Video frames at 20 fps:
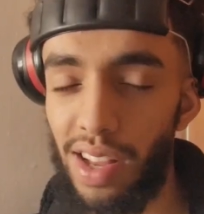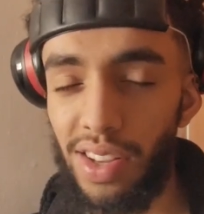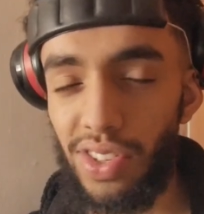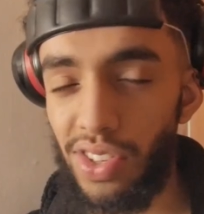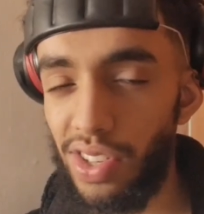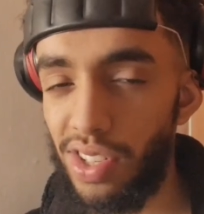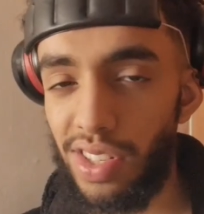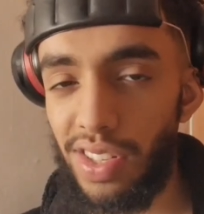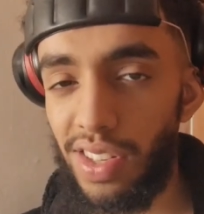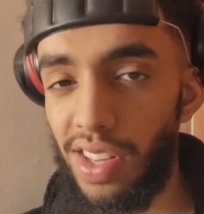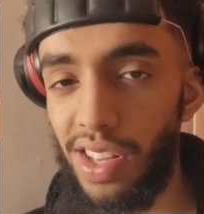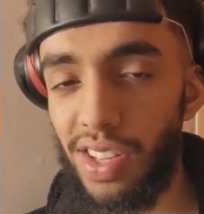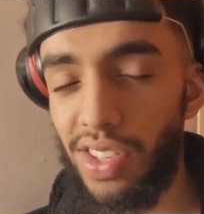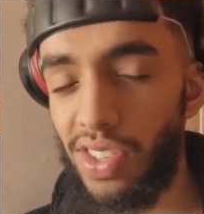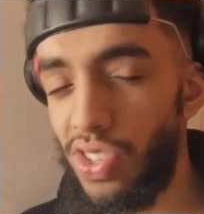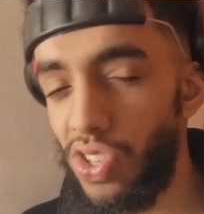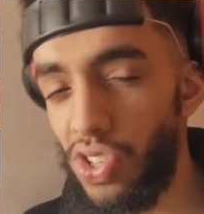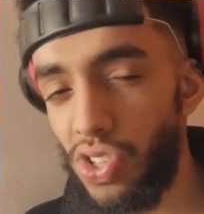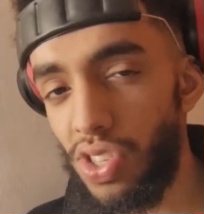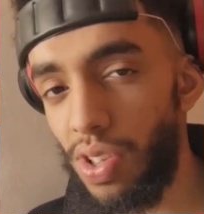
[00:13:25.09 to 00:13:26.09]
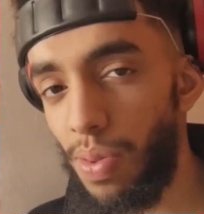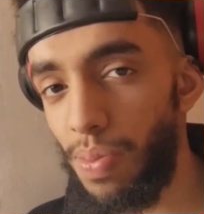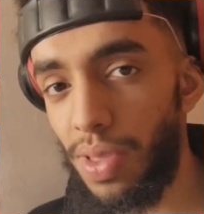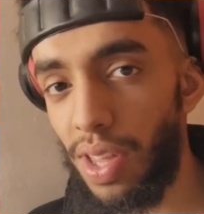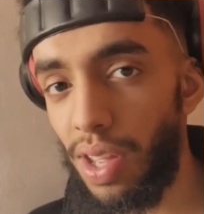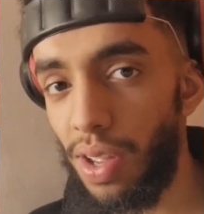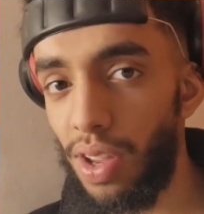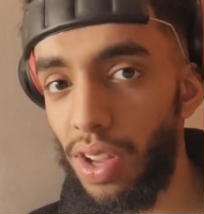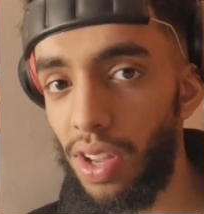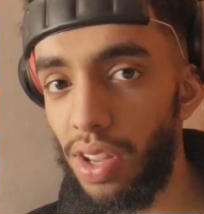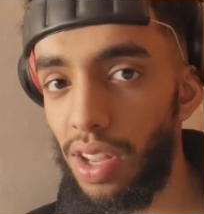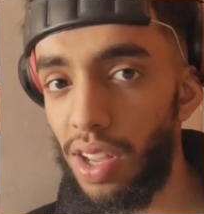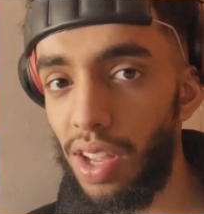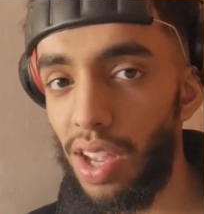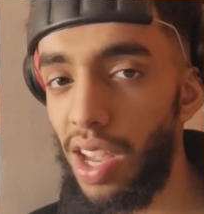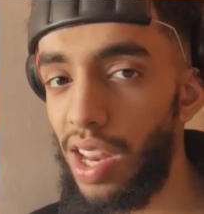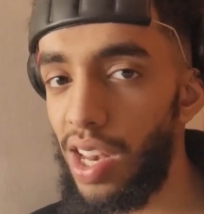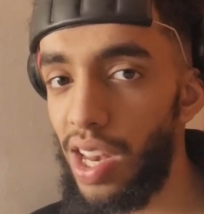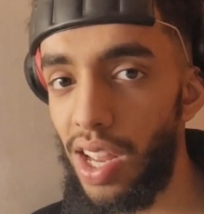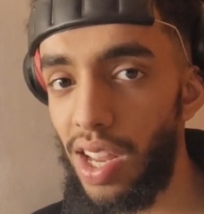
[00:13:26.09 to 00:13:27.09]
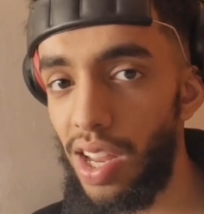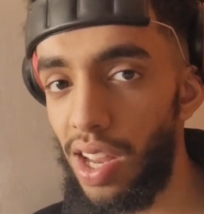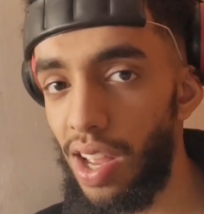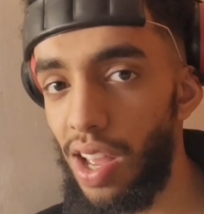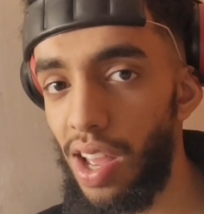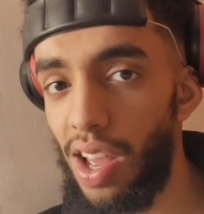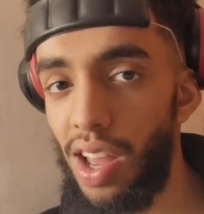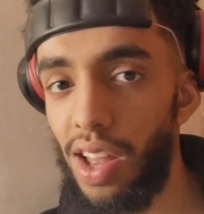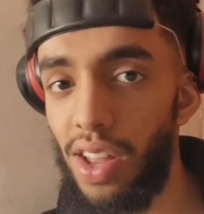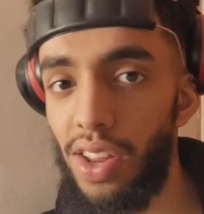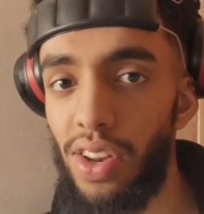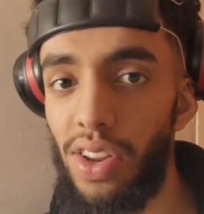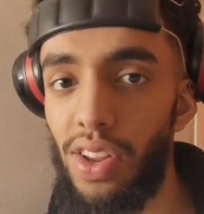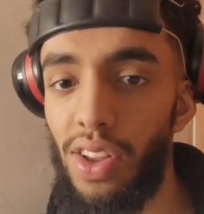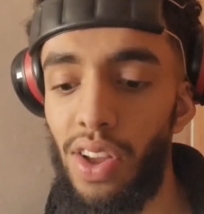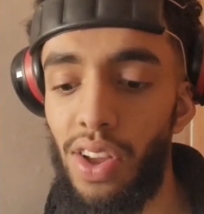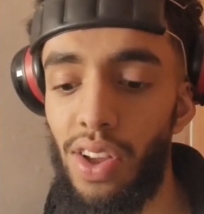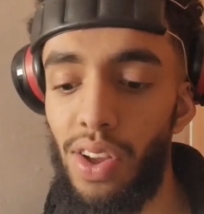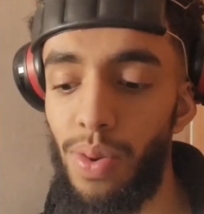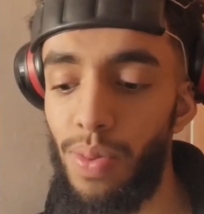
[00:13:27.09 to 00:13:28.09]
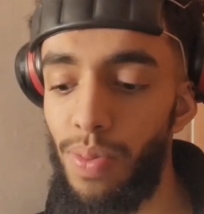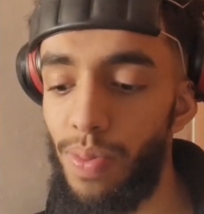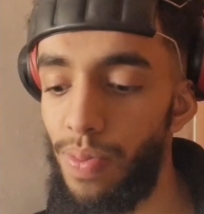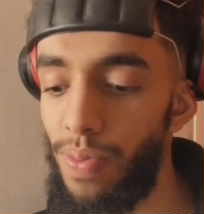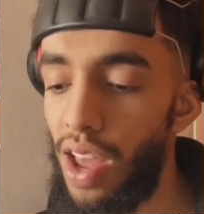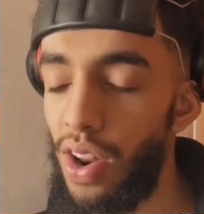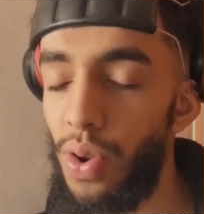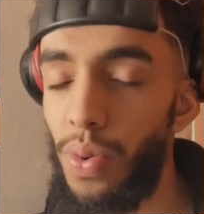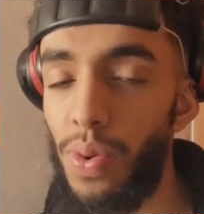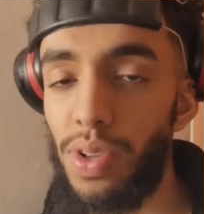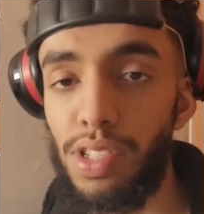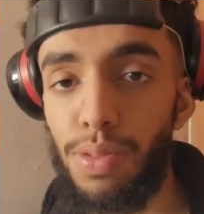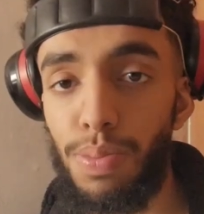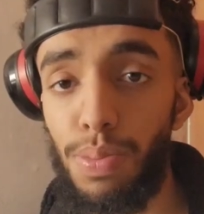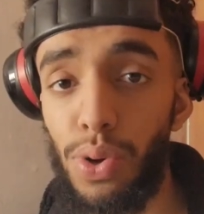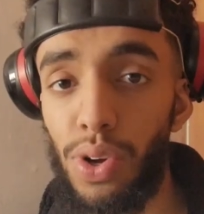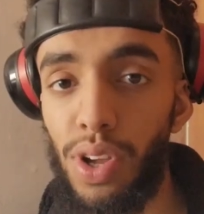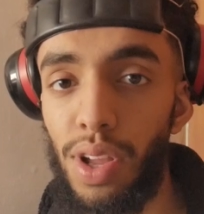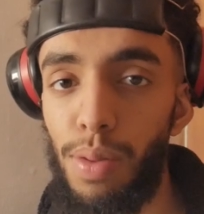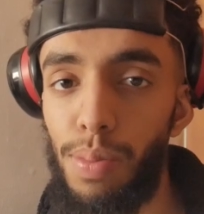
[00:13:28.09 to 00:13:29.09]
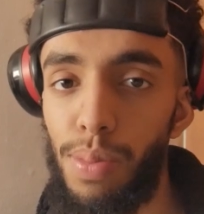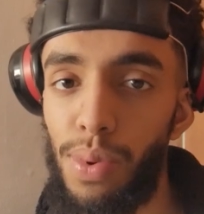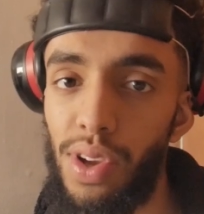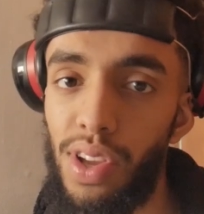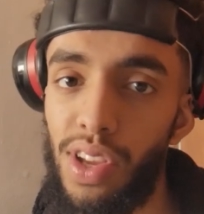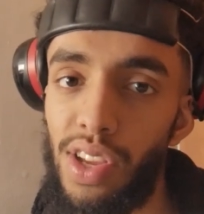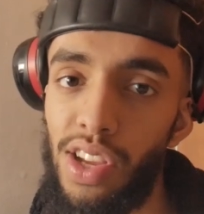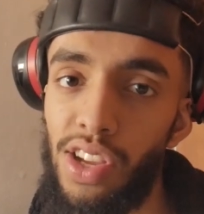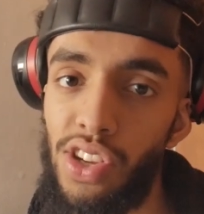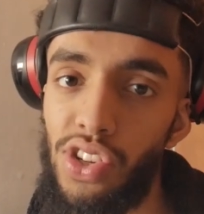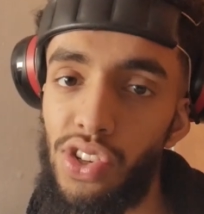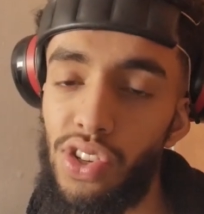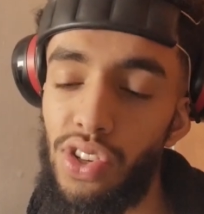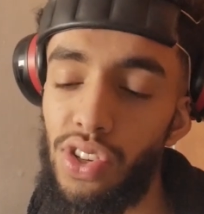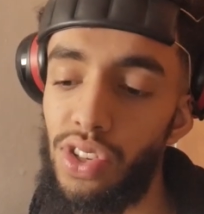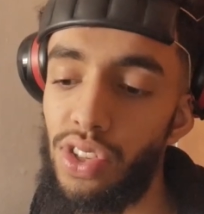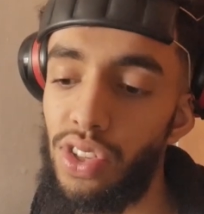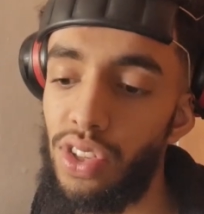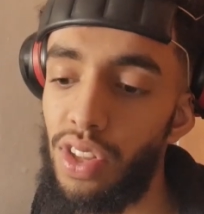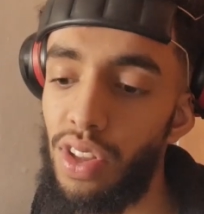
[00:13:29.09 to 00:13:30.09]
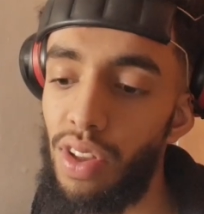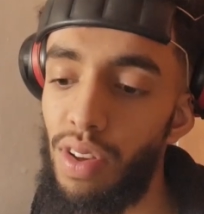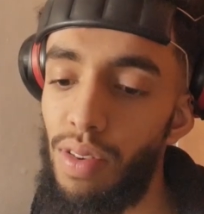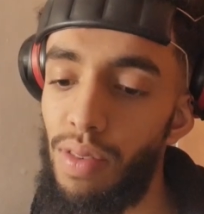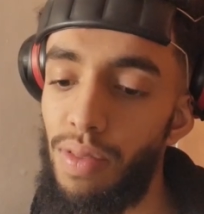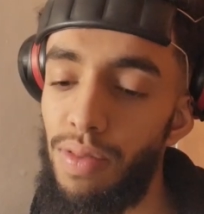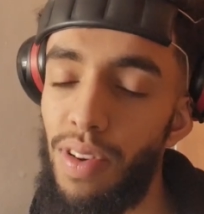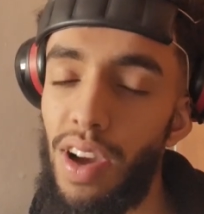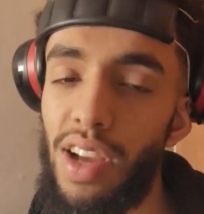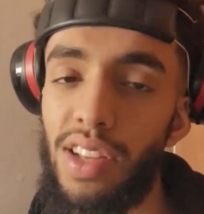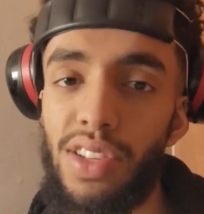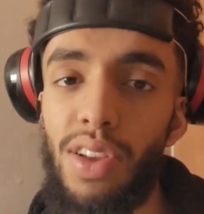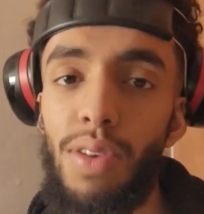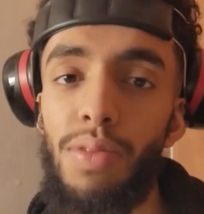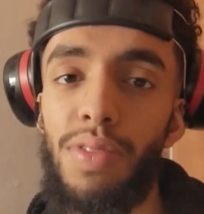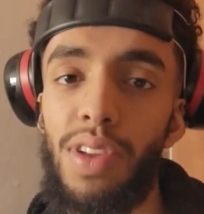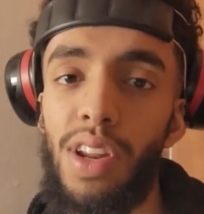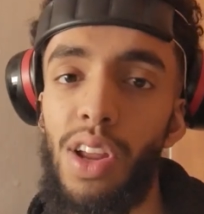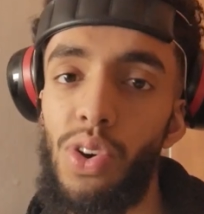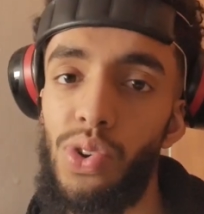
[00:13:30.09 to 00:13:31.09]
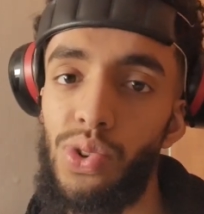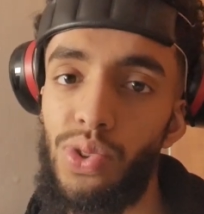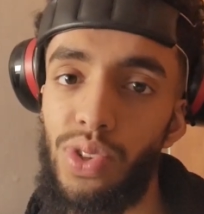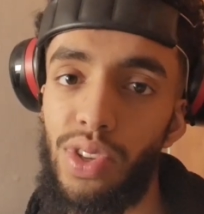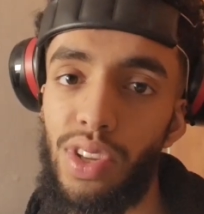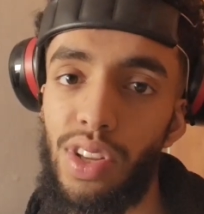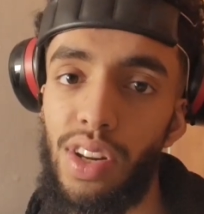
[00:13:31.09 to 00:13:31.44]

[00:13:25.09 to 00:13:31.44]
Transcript: Just, it's just something innate, and I don't know where to put it, but it's just find something else.